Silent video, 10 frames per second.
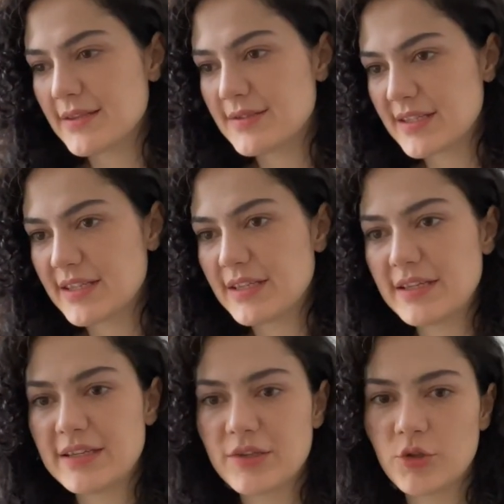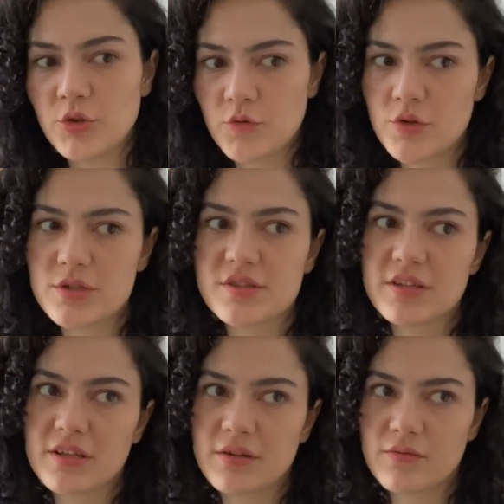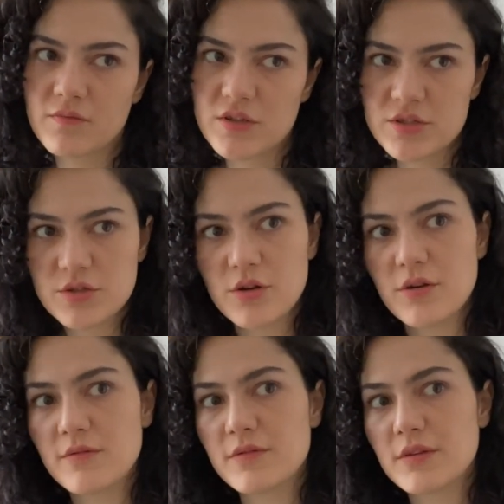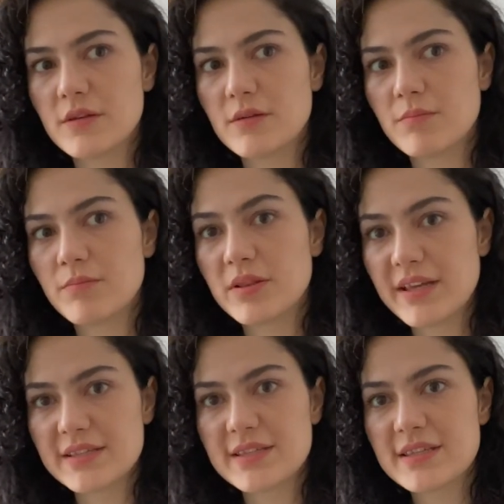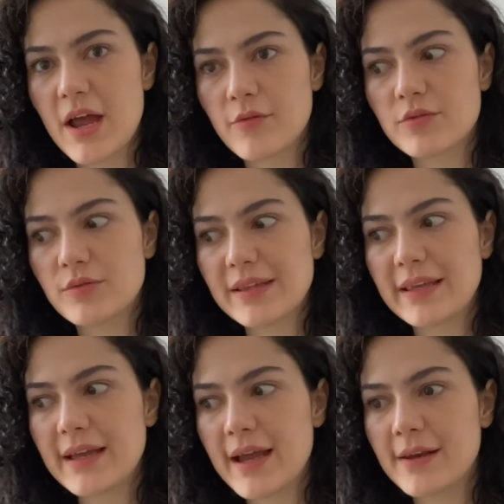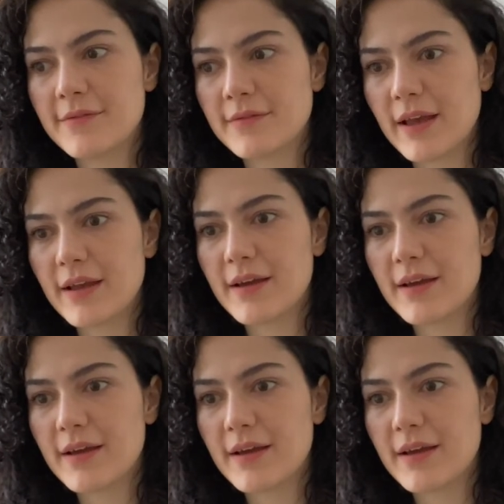the university reserved places. I would really kind of like,